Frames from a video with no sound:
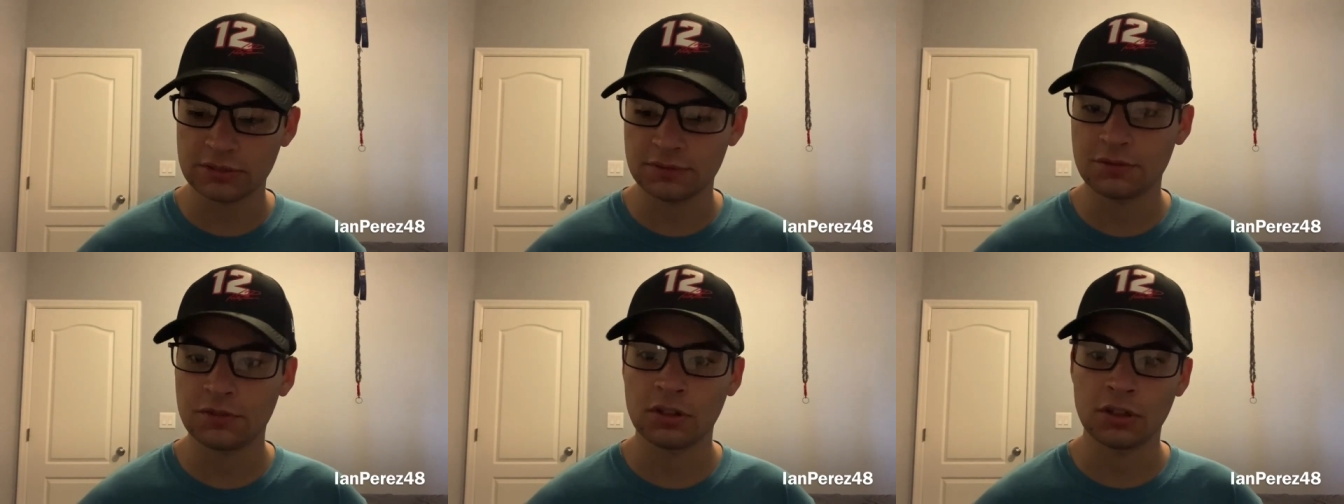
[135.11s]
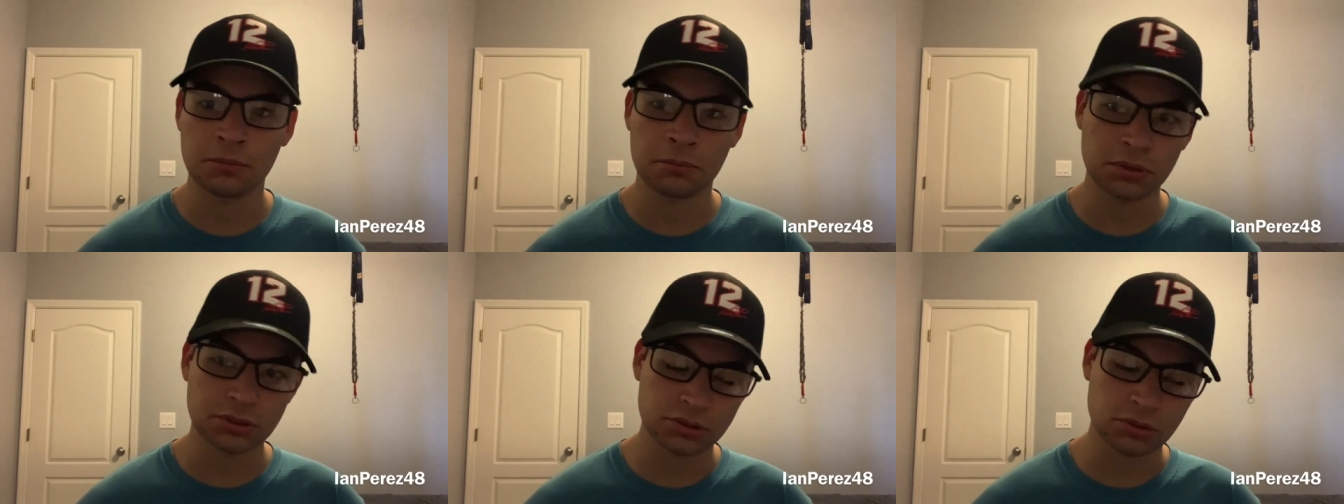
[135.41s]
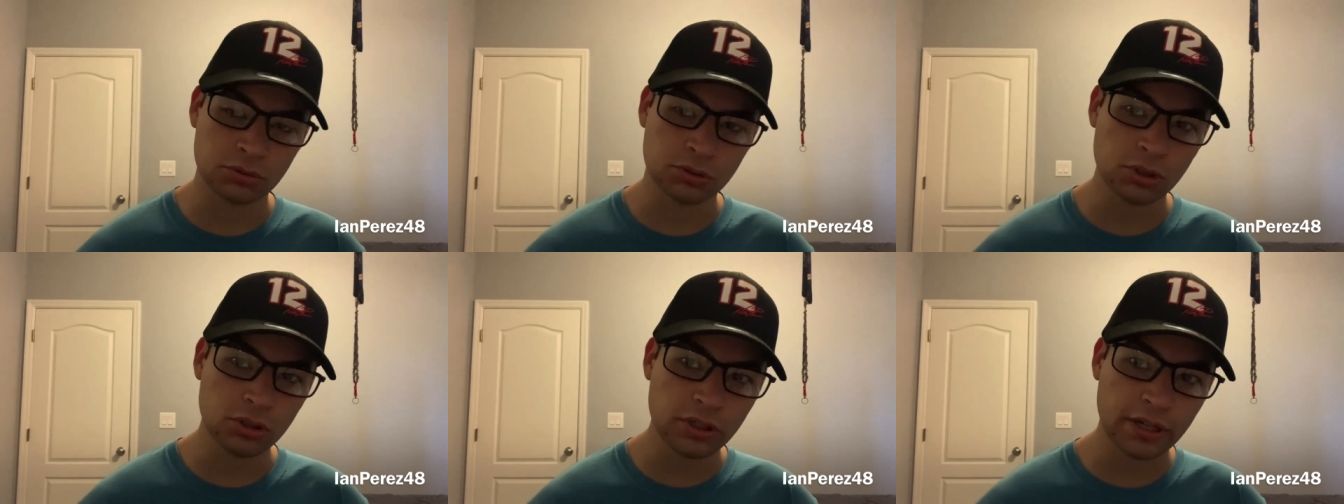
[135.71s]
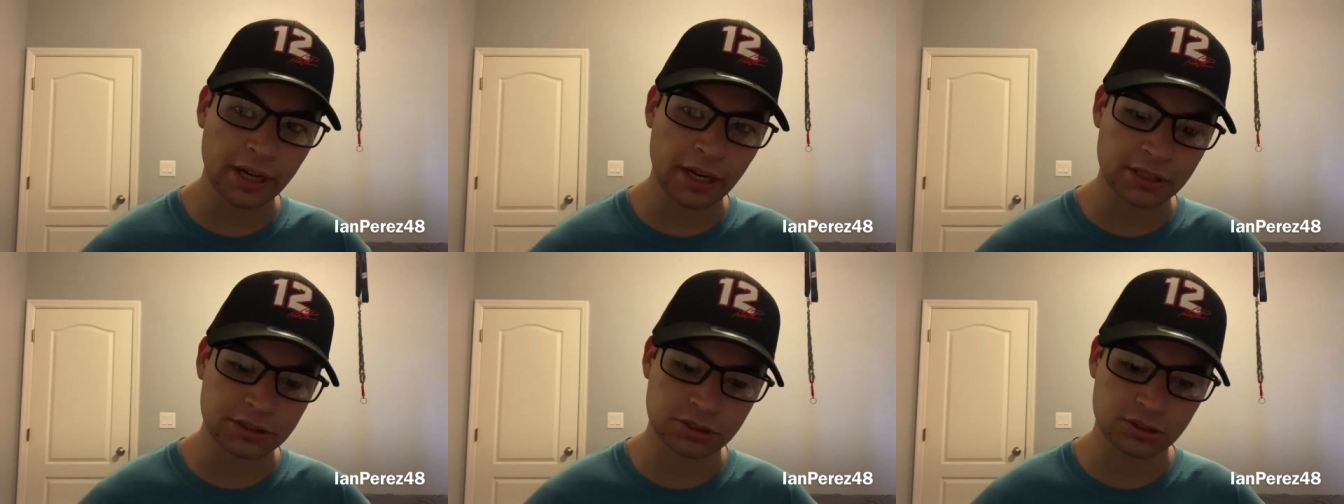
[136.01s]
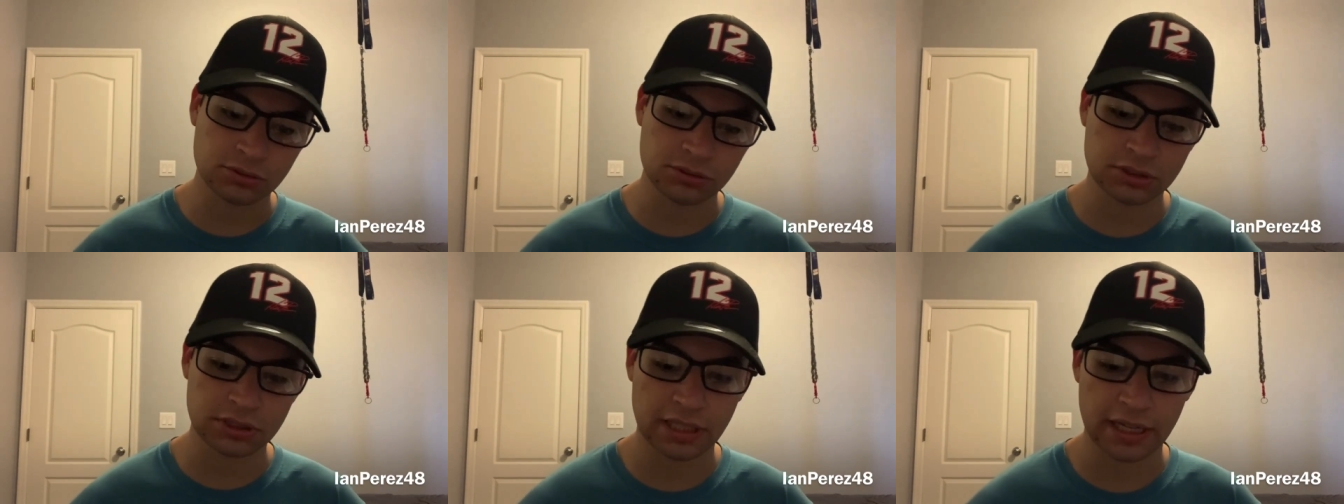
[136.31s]
for the Bristol Dirt
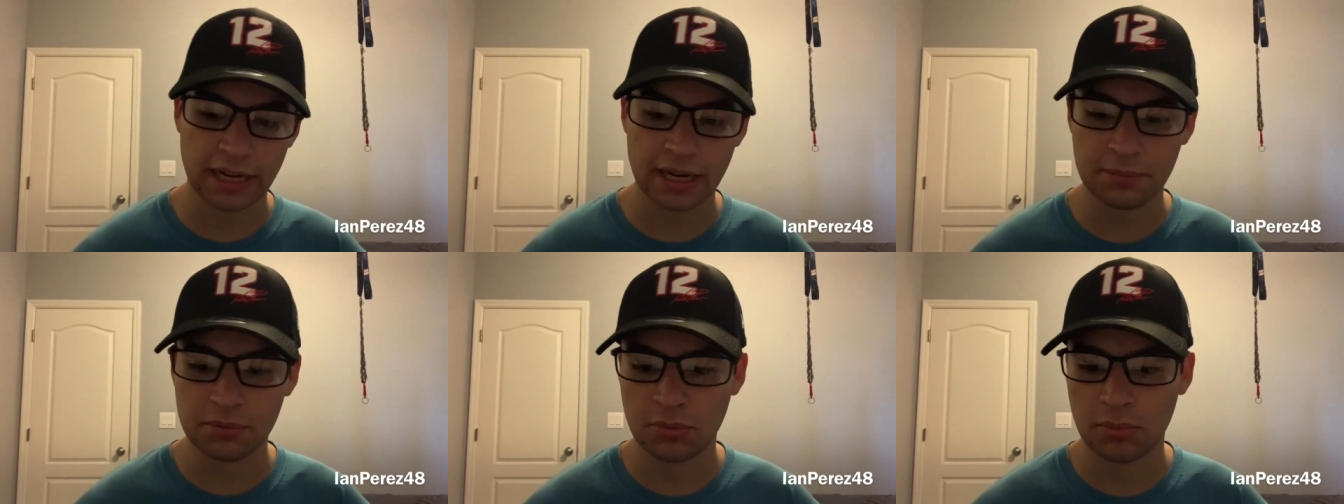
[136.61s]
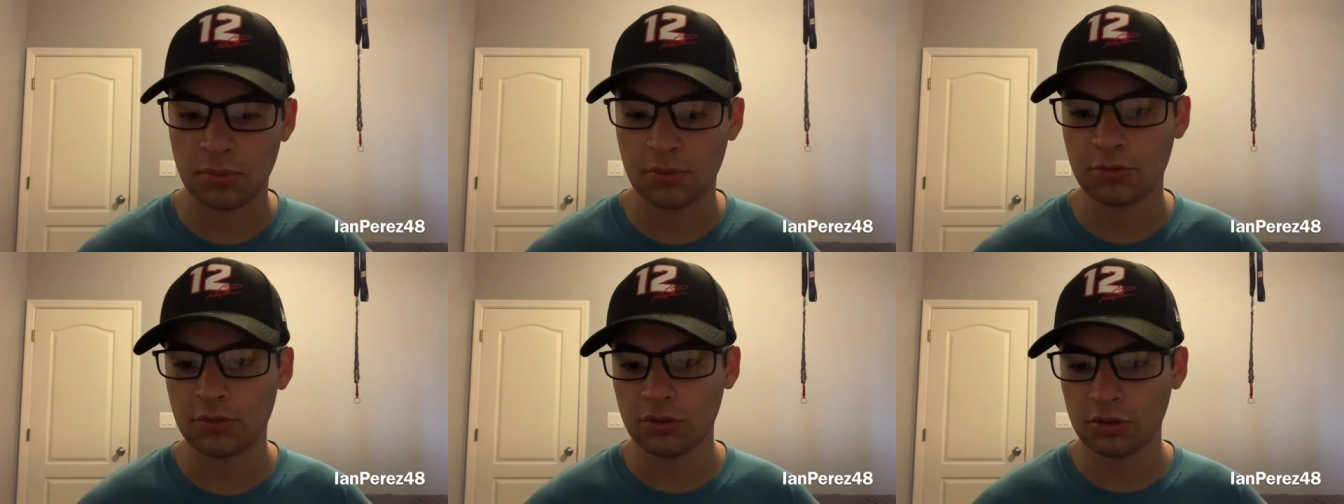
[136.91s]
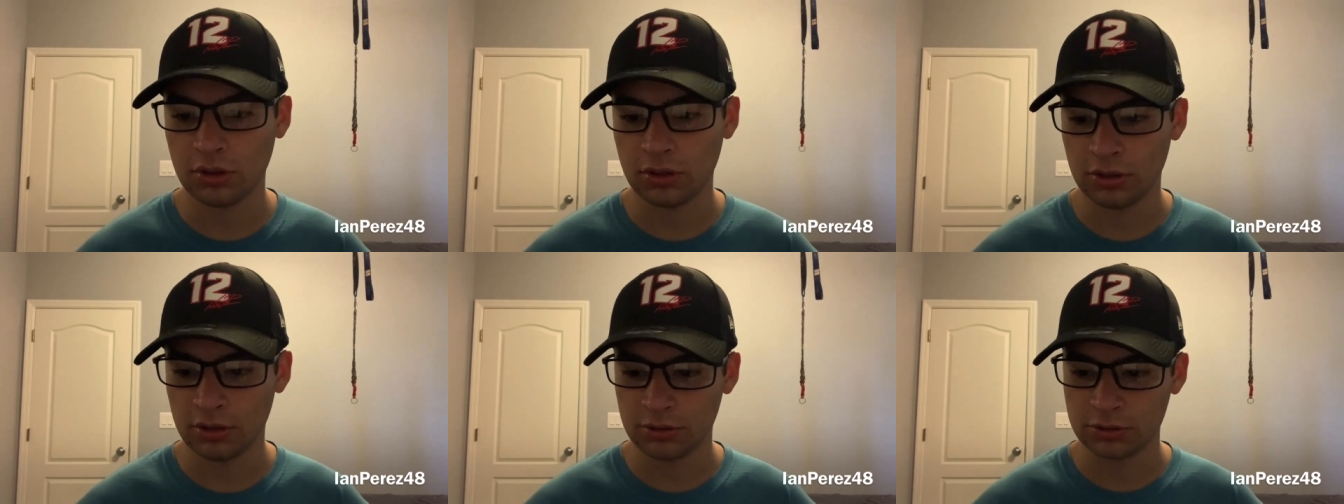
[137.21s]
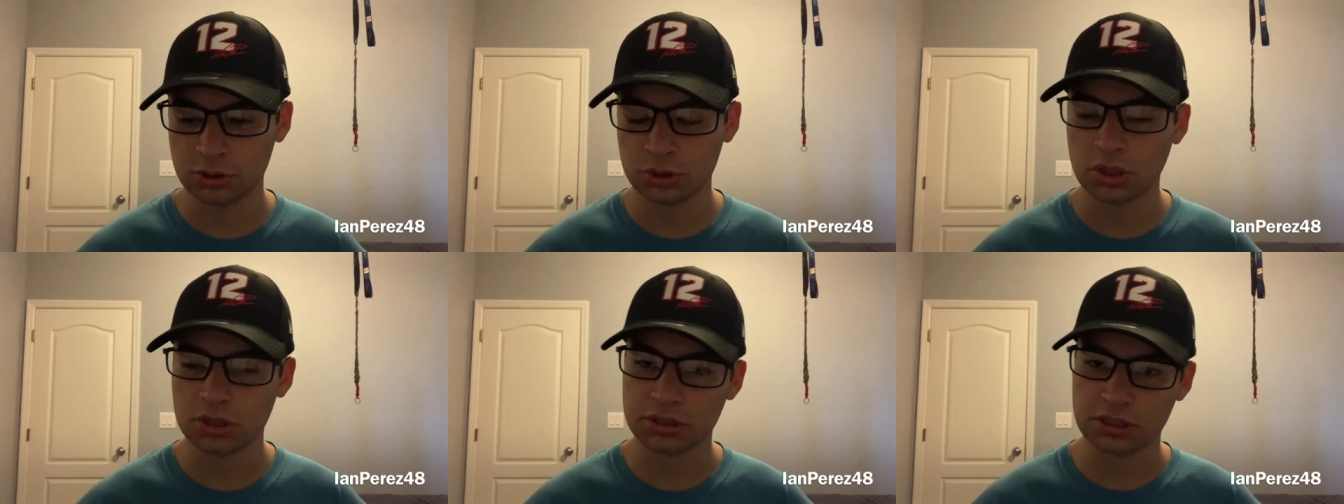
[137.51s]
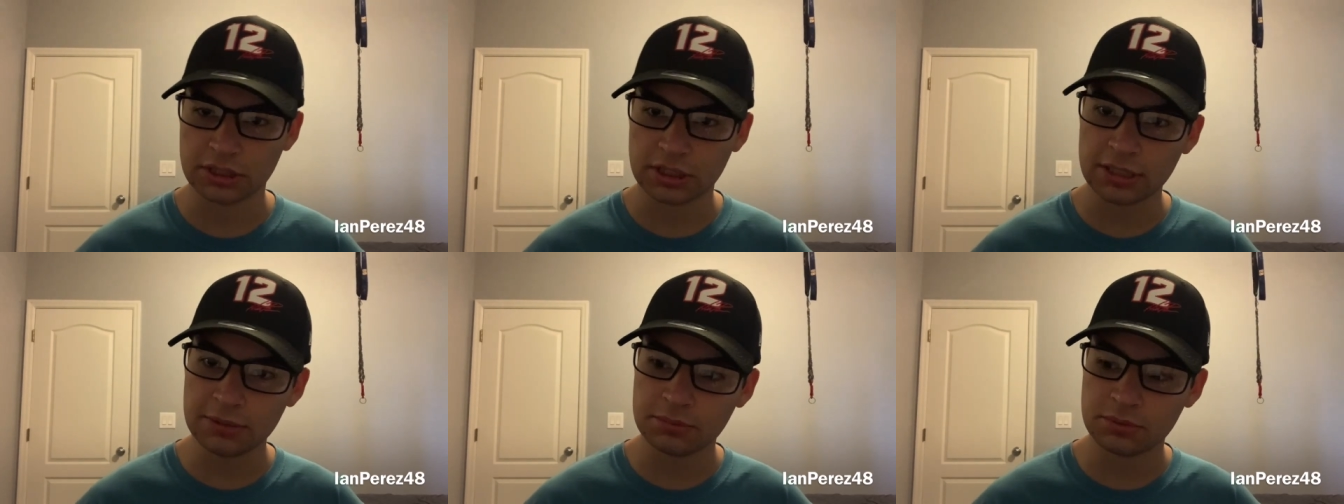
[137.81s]
Nationals to happen before the Trucks
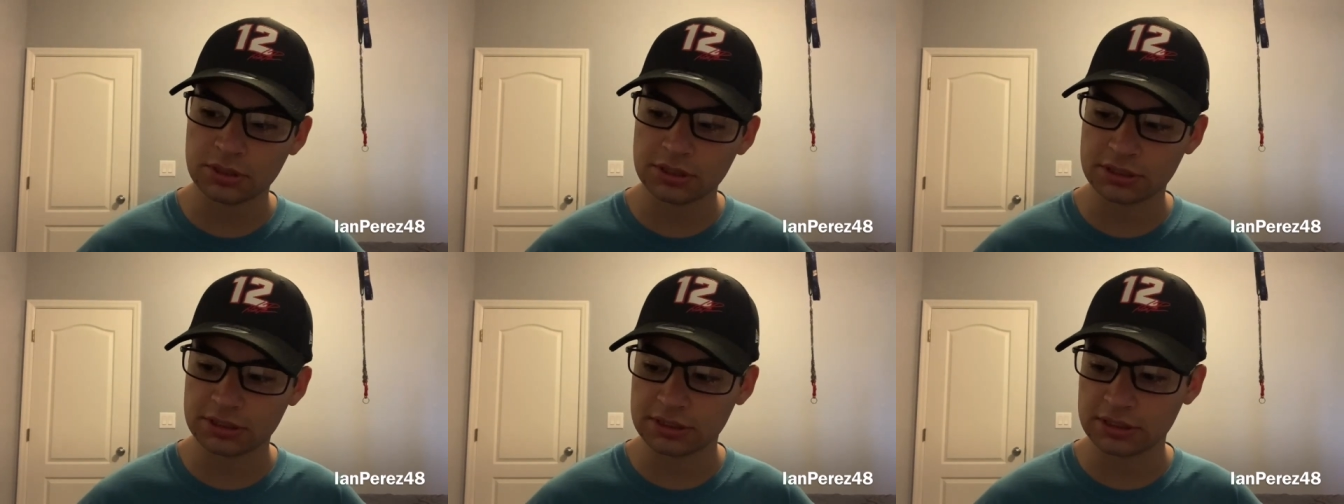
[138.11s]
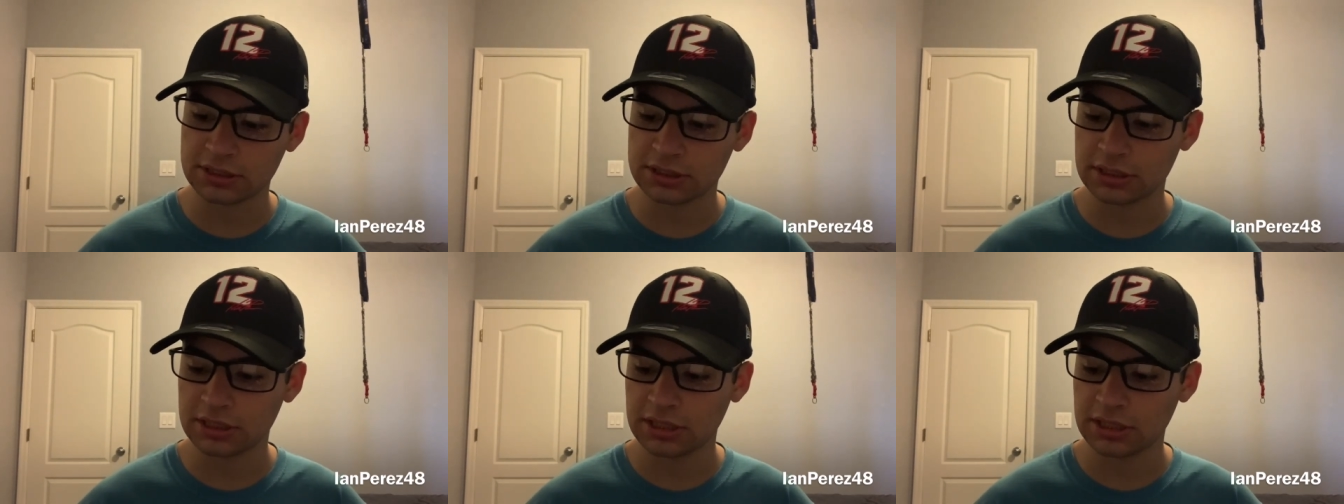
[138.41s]
and Cup races,